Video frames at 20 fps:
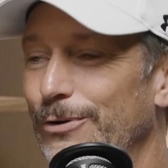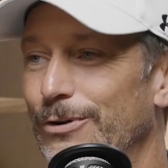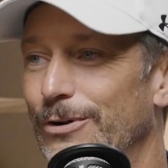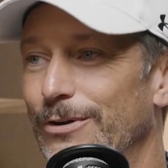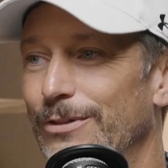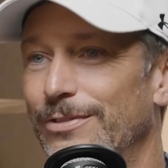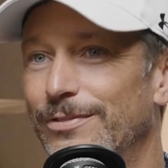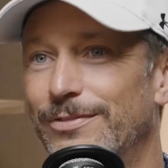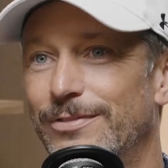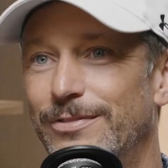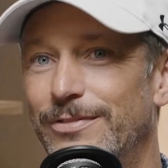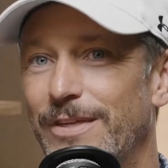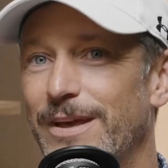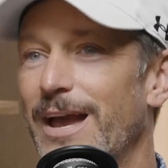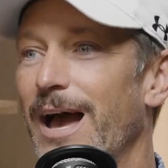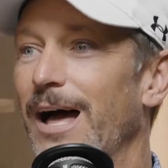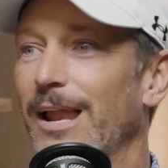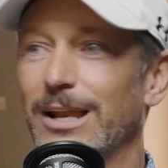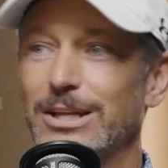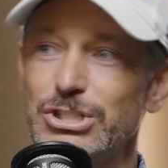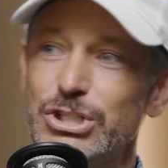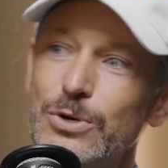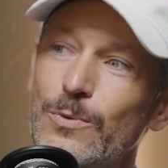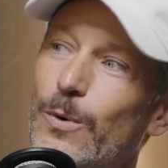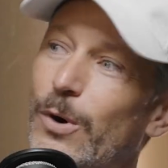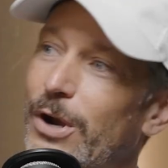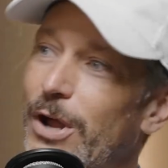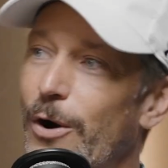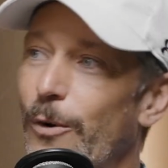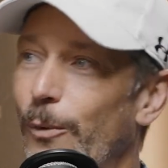You're in theology
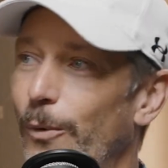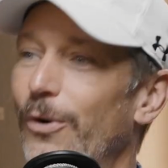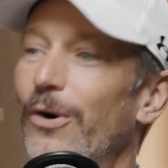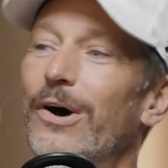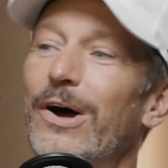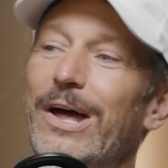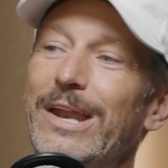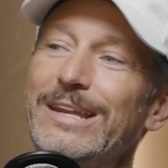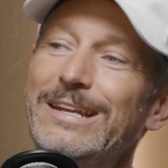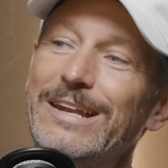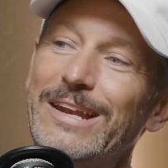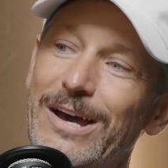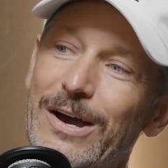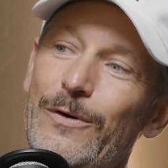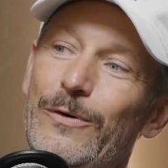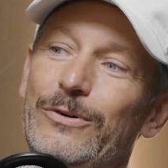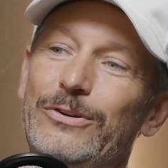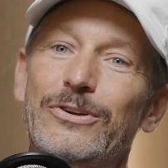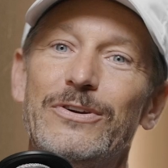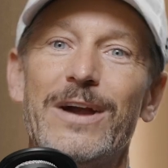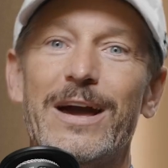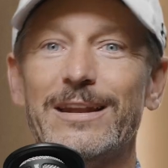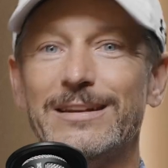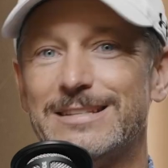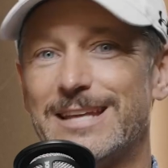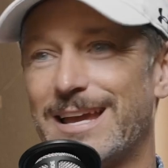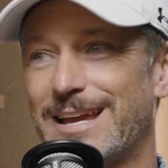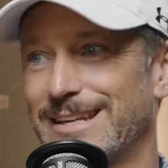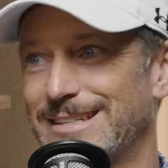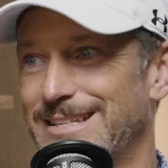101, and you got to
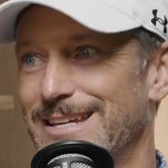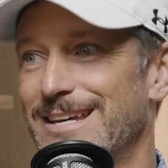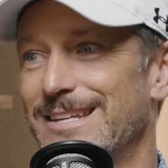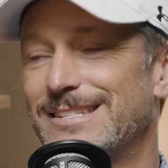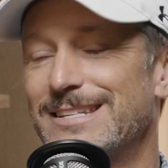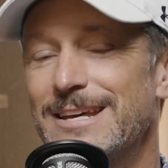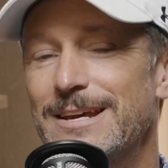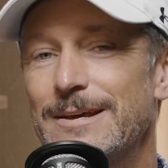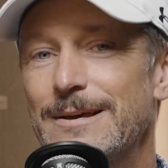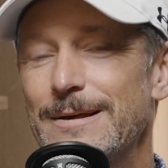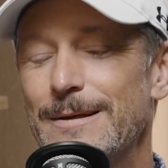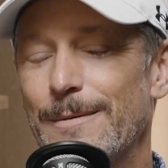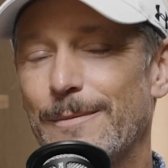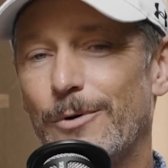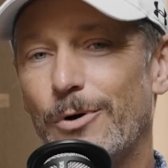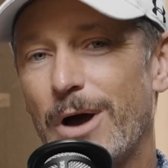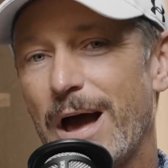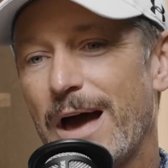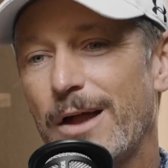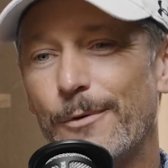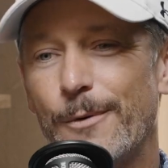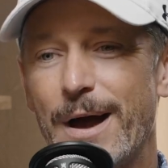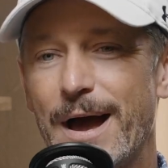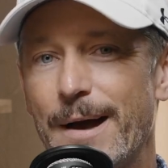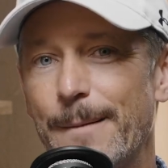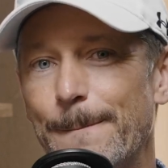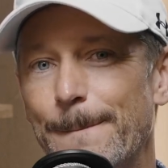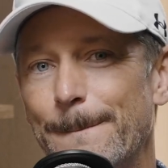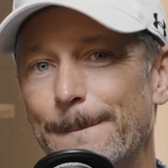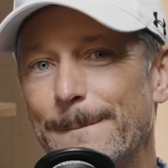take a test. Well, how do
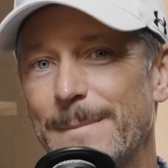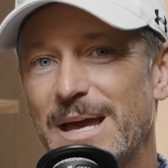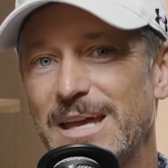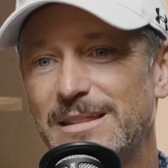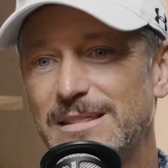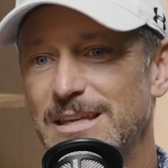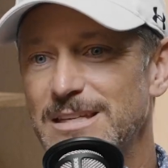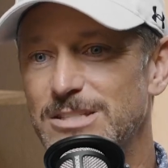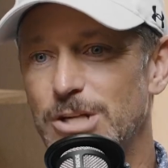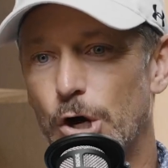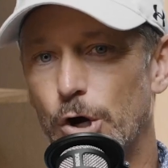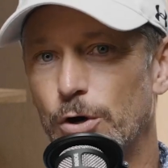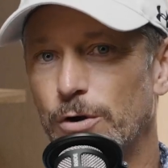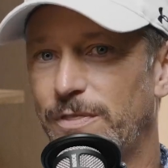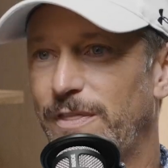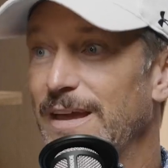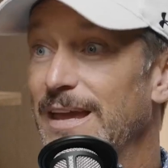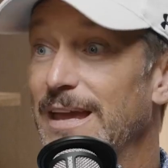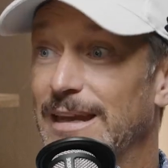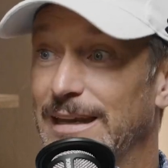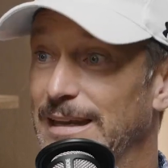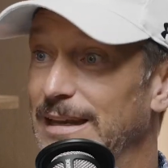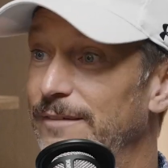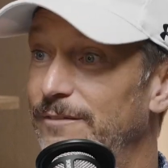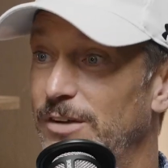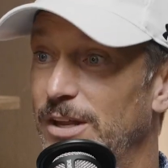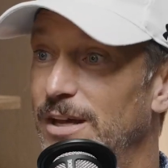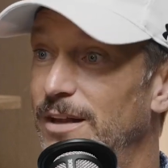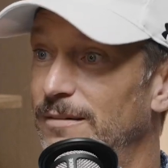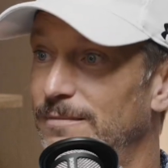I make these earthy and
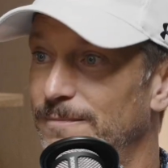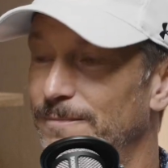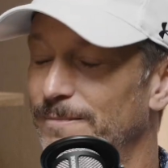lived in?